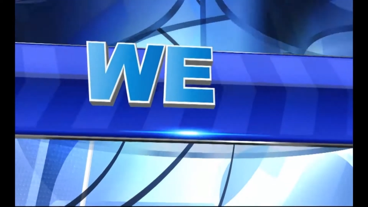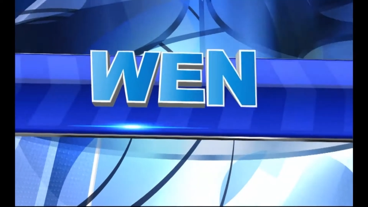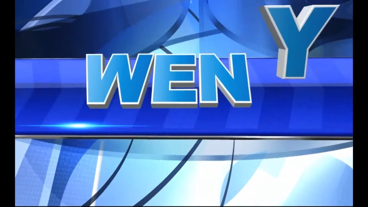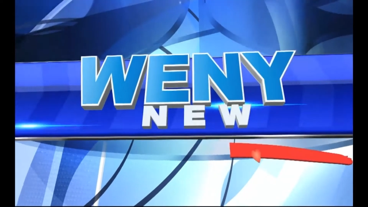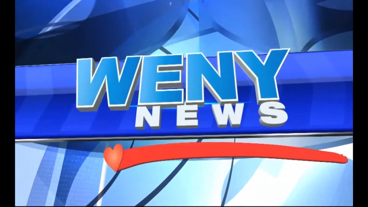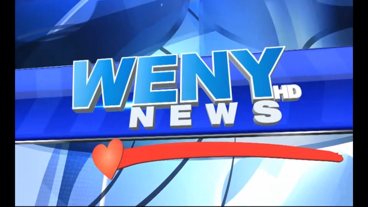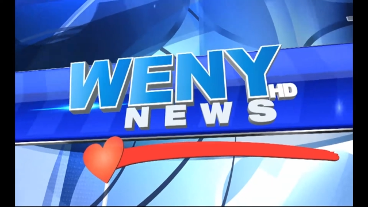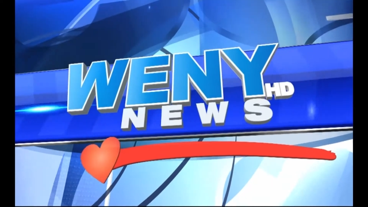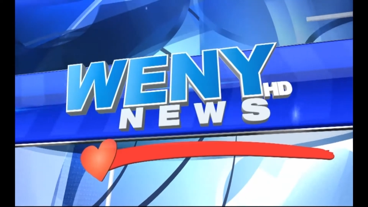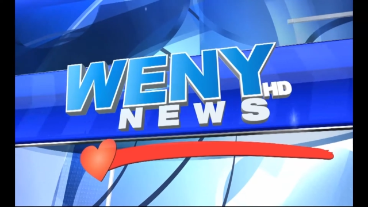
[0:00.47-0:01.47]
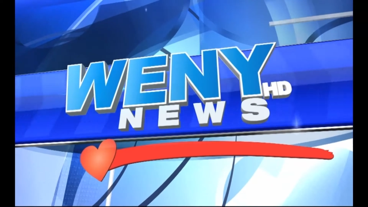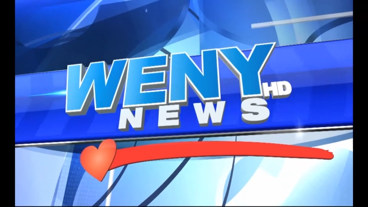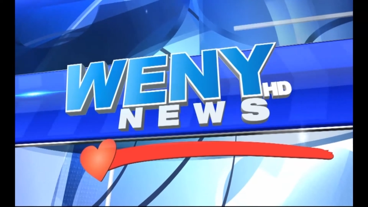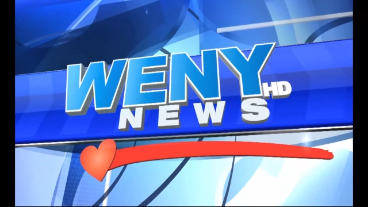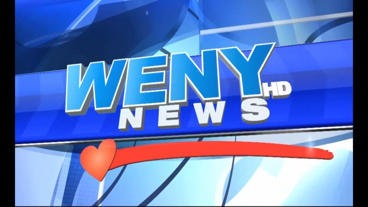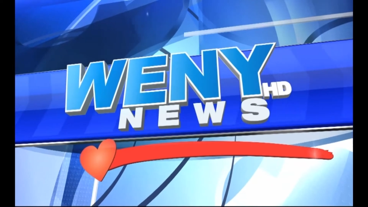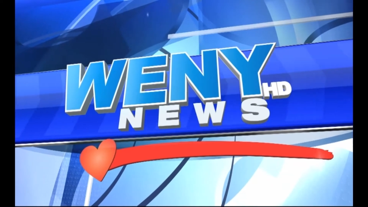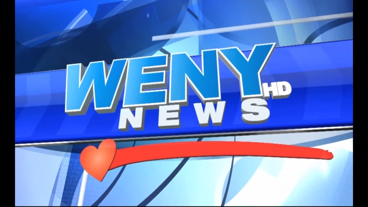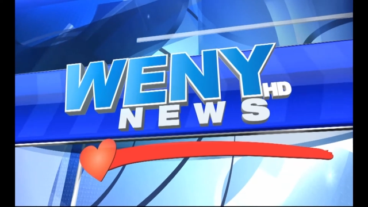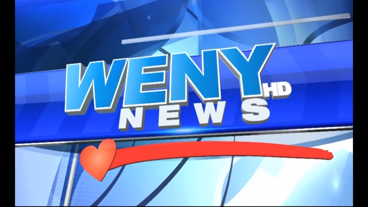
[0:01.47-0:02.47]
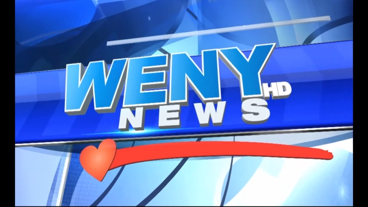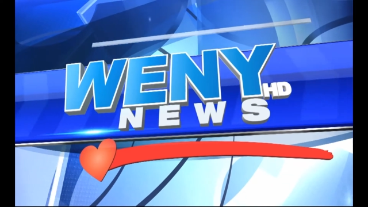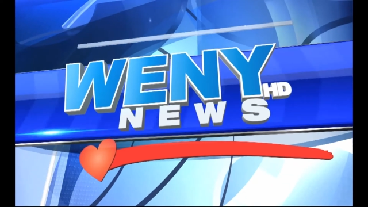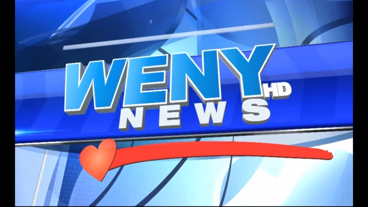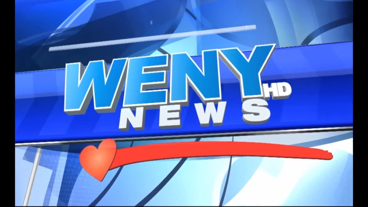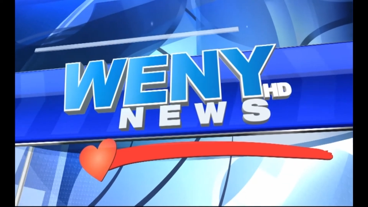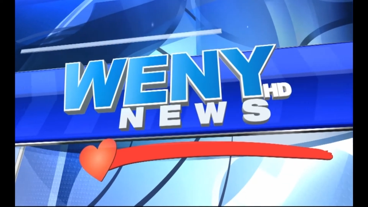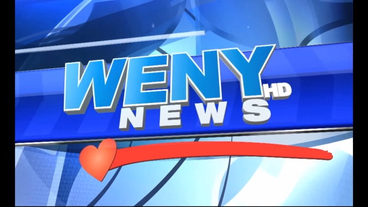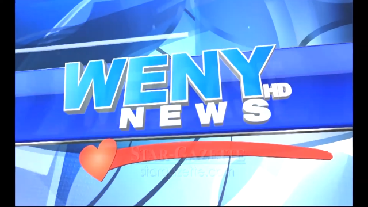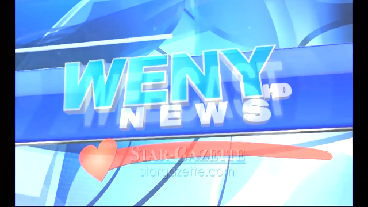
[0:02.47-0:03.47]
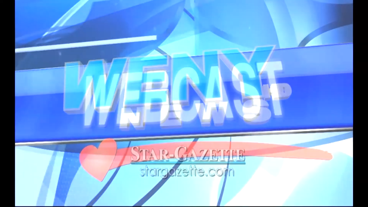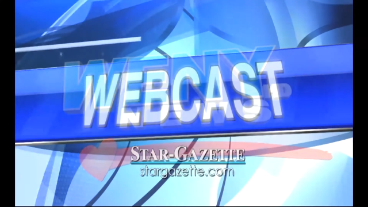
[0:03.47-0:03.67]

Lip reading: Nobody's mouth can be seen.